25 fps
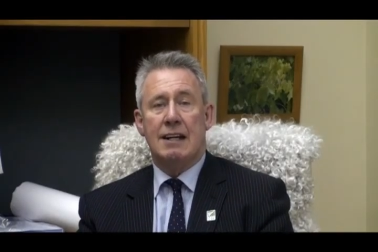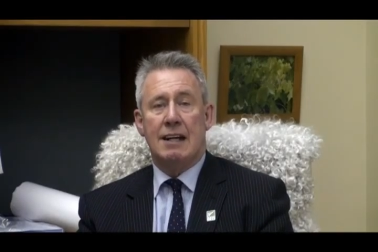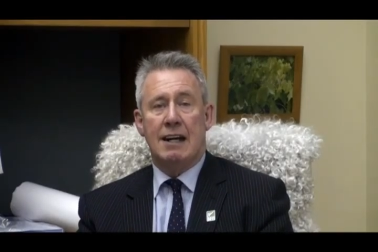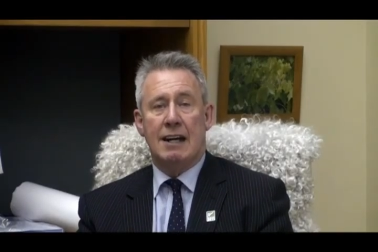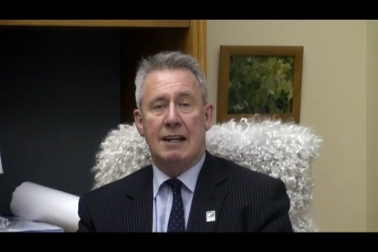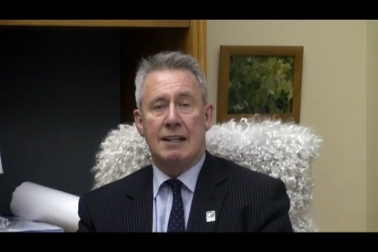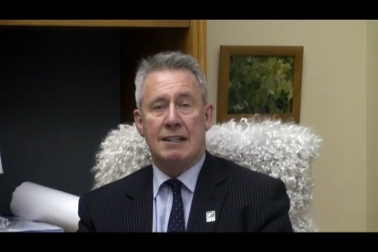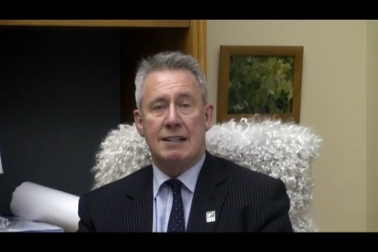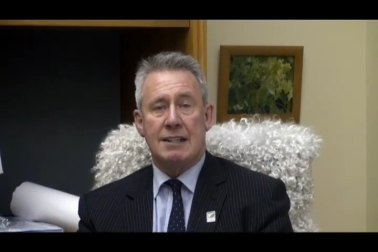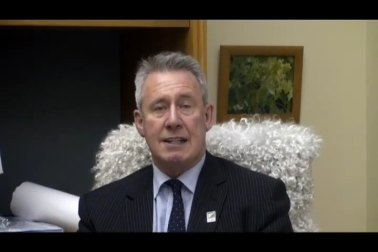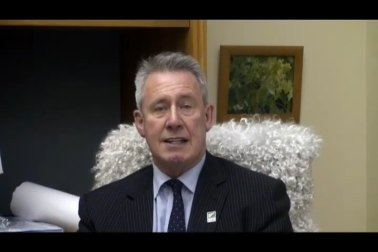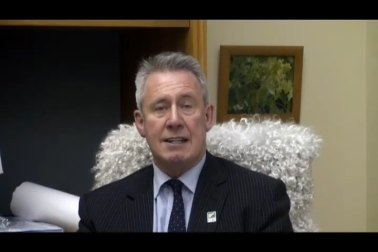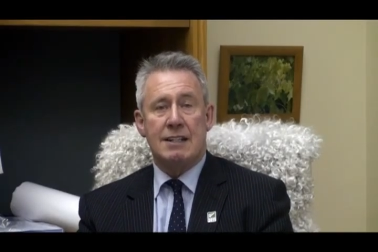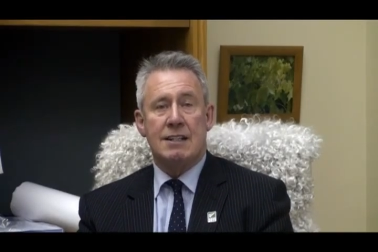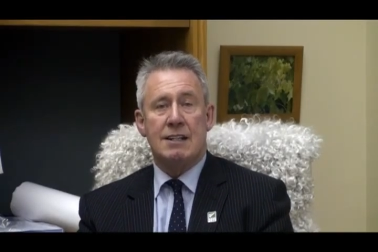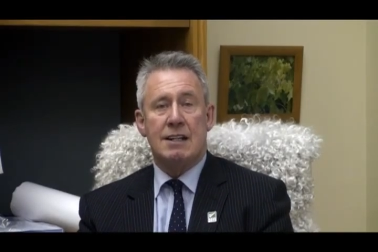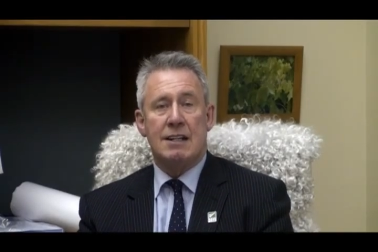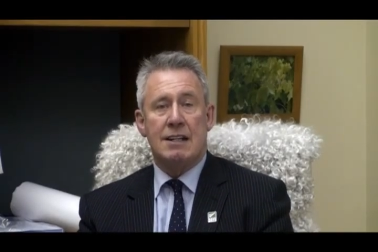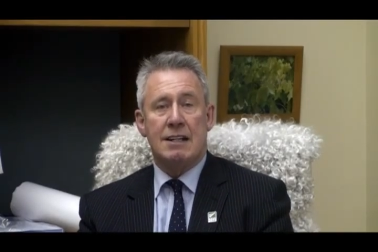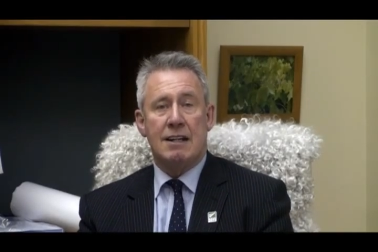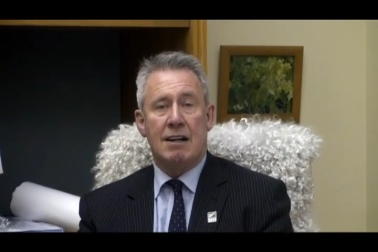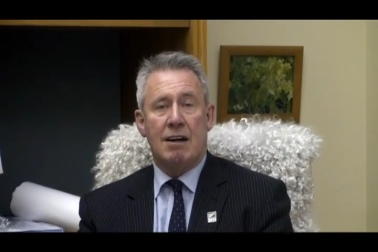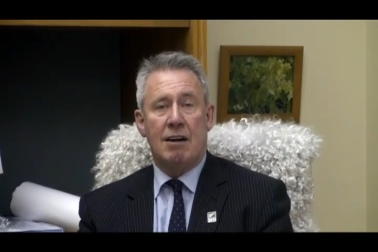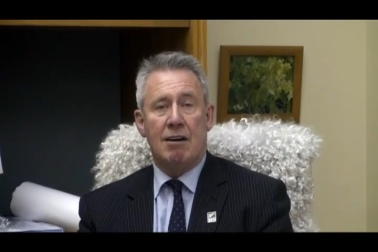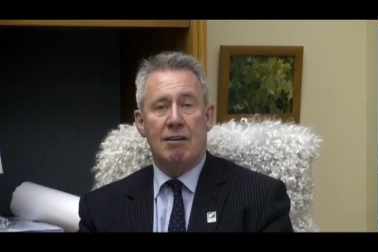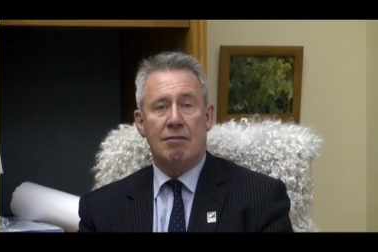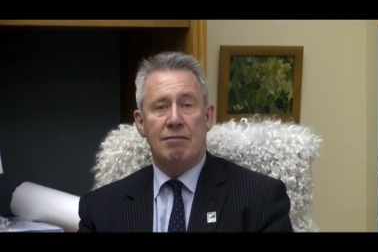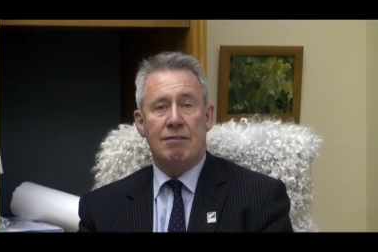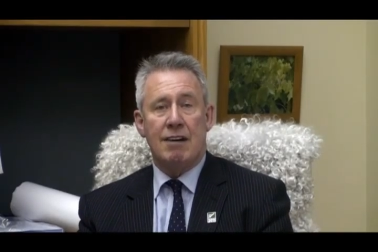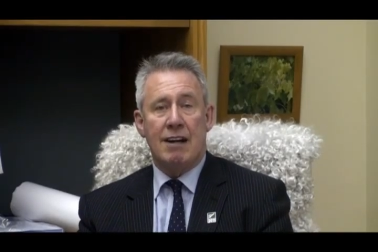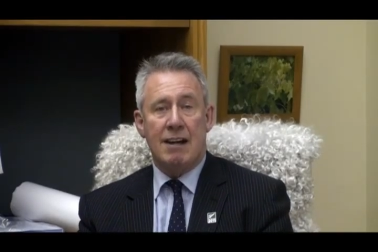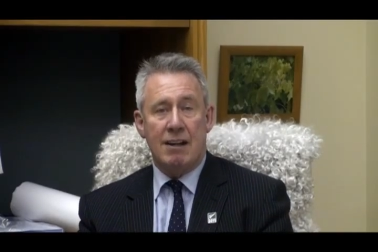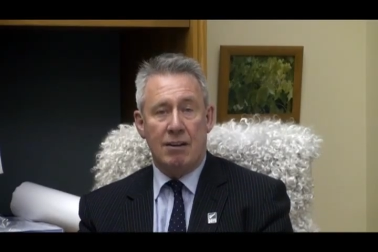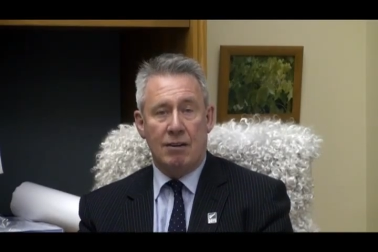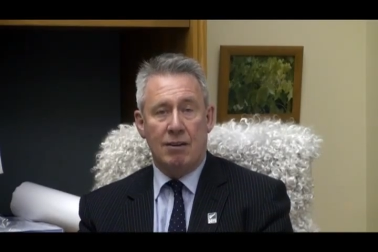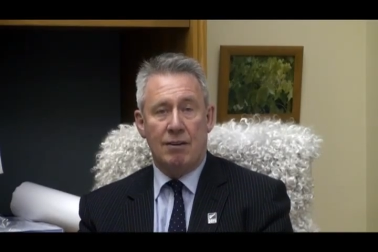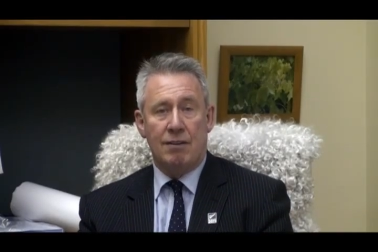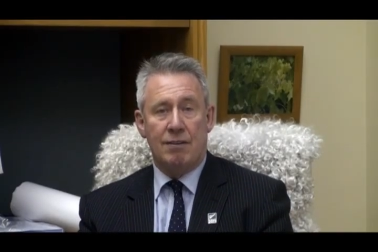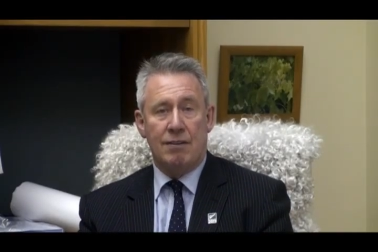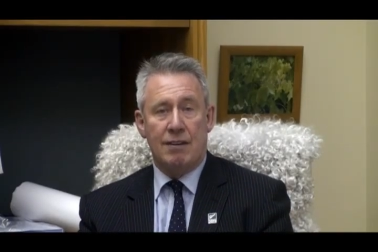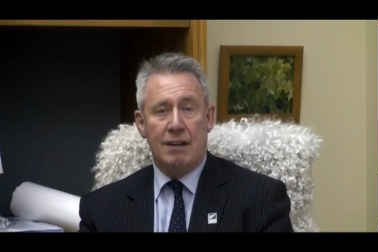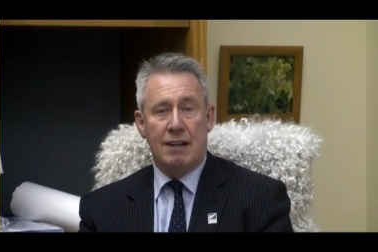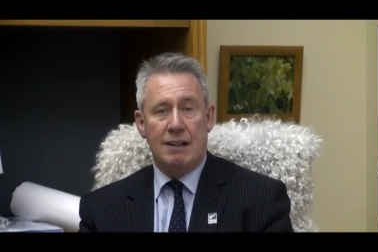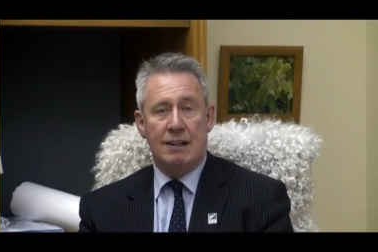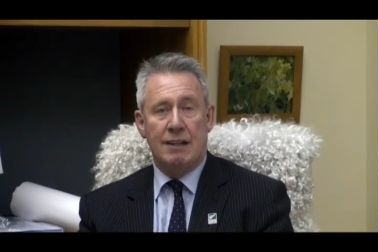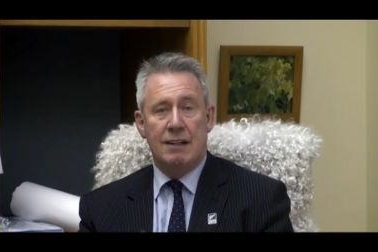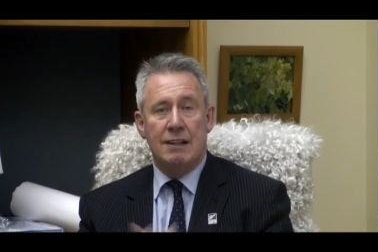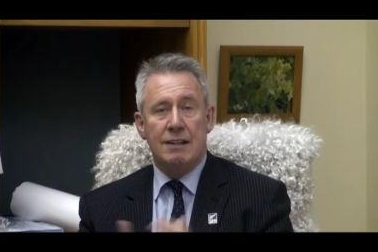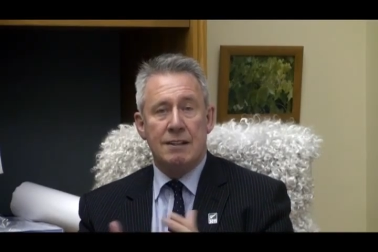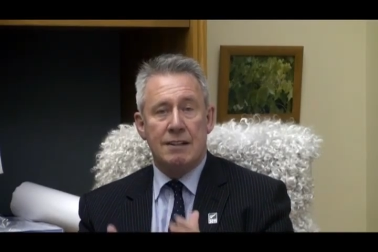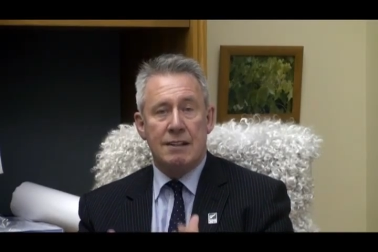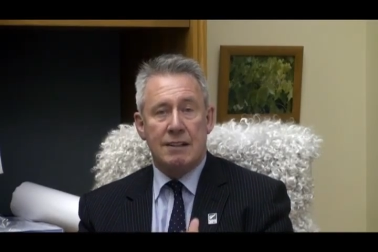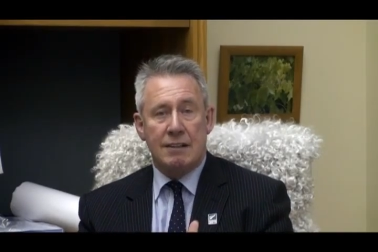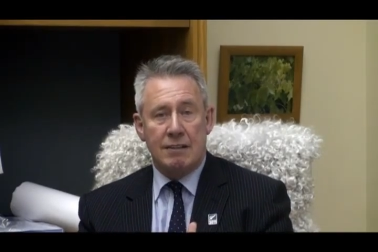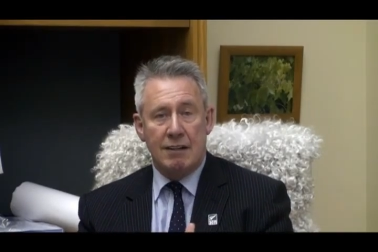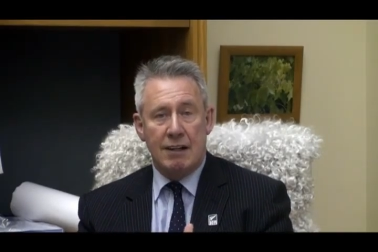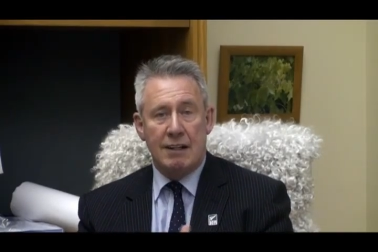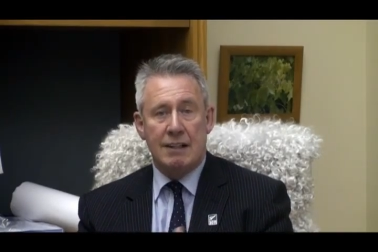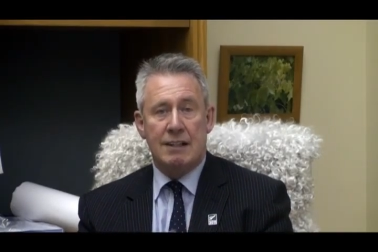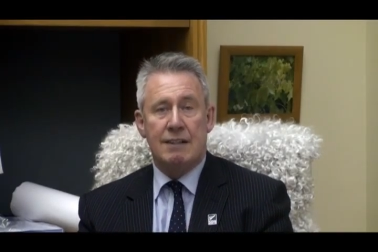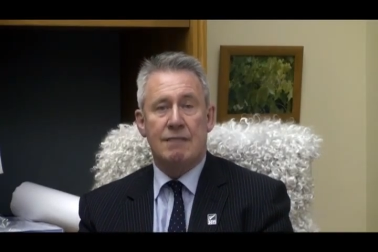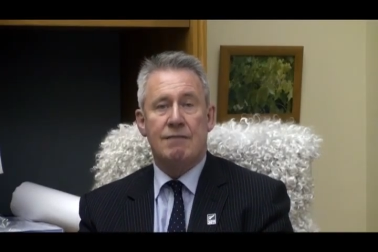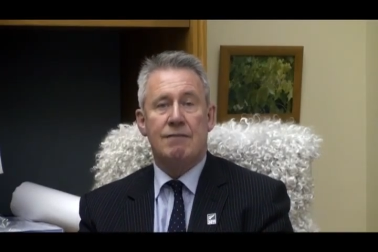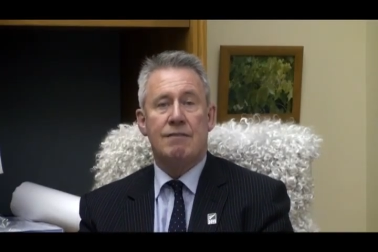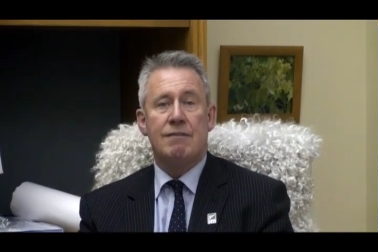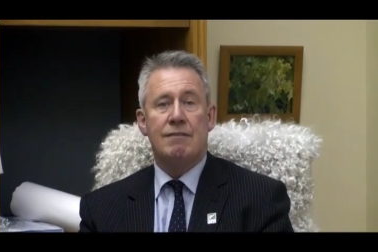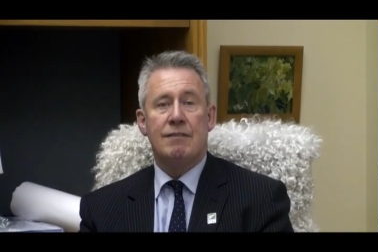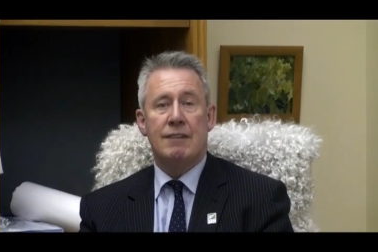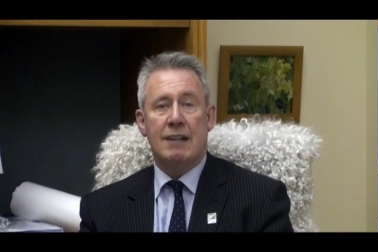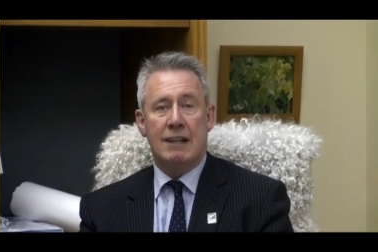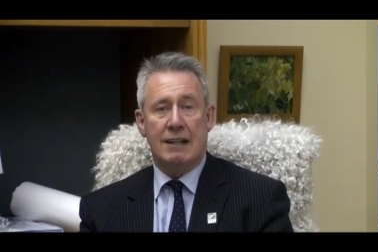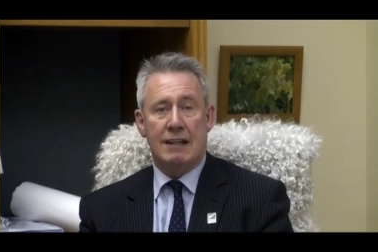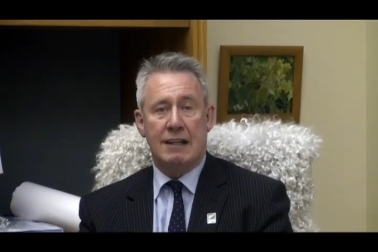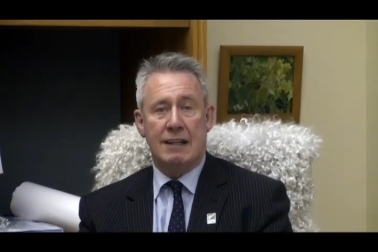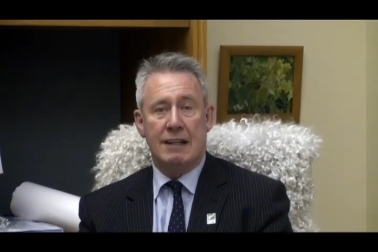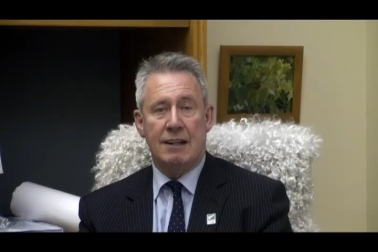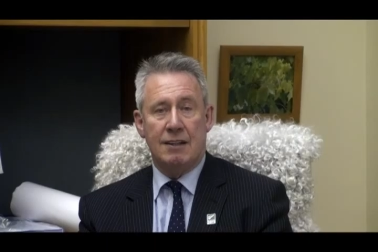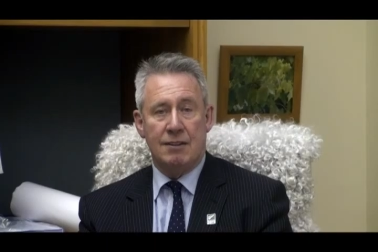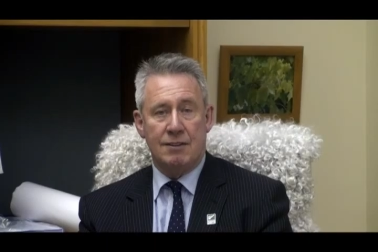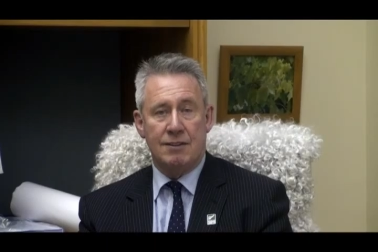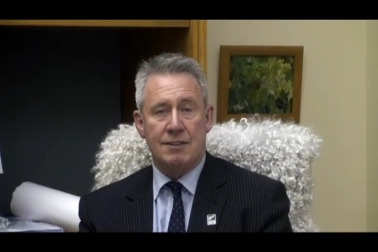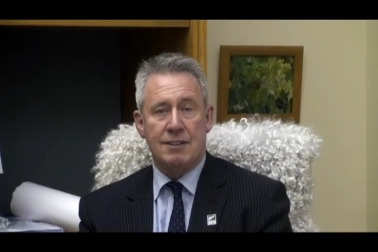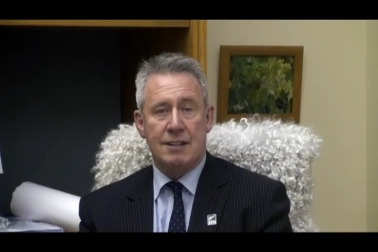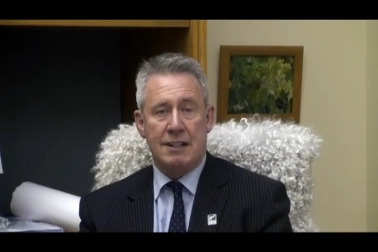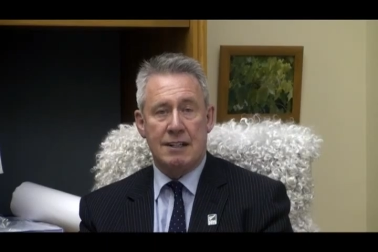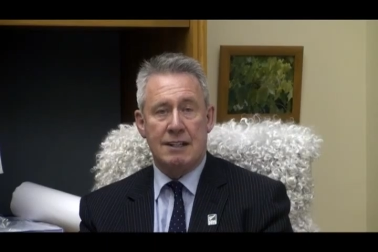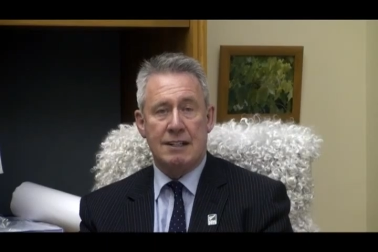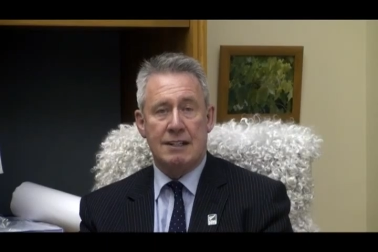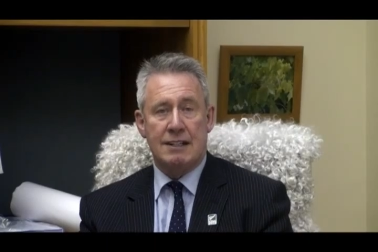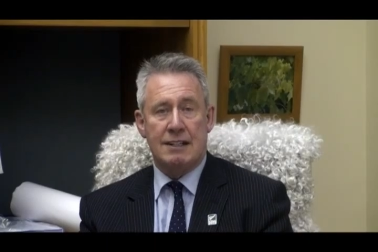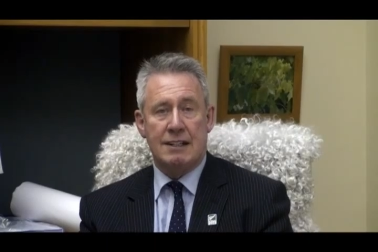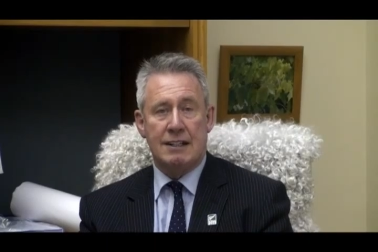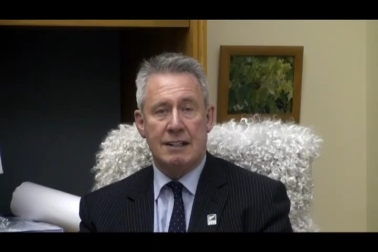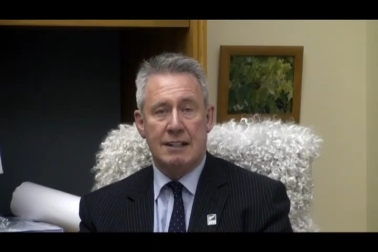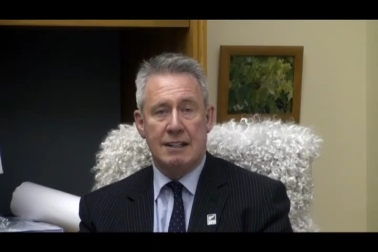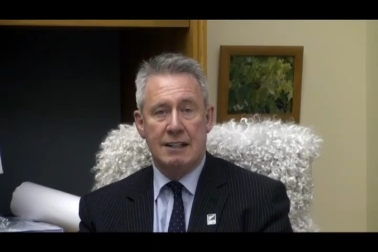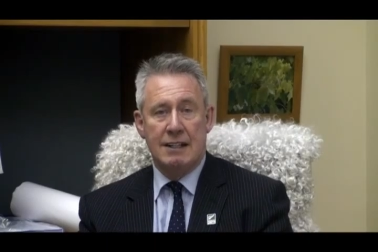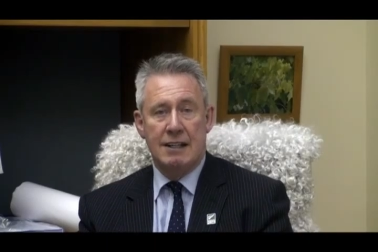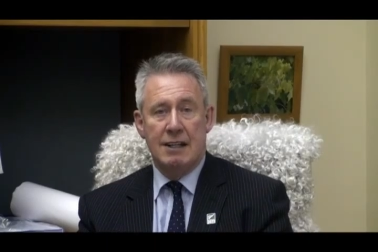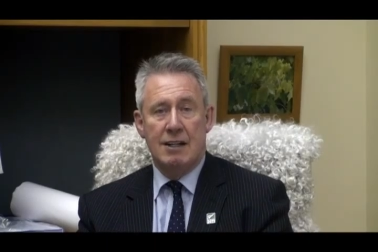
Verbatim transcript: uh, centre of health, an integrated uh, health centre,